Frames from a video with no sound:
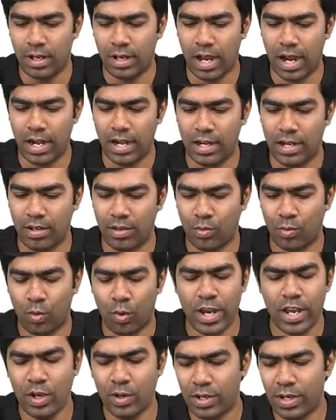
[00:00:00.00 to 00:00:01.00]
And
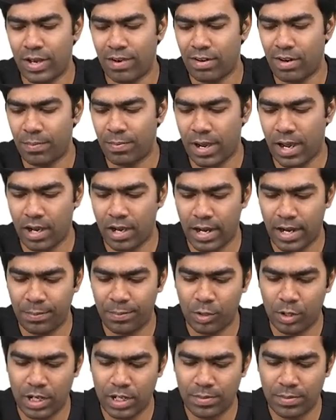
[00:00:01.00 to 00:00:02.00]
why you develop
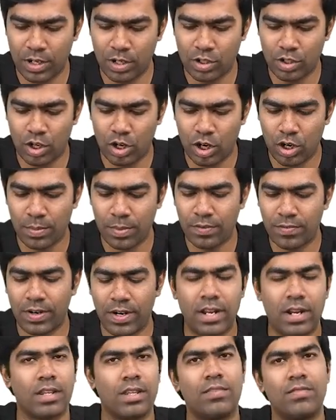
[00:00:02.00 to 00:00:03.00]
hypoglycemia associated autonomic
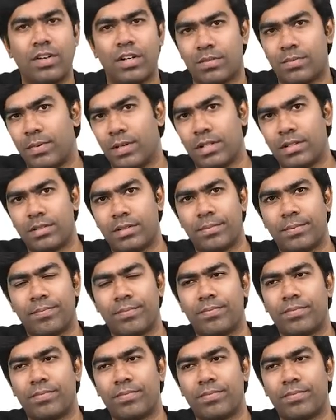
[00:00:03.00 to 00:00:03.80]
failure in the first place?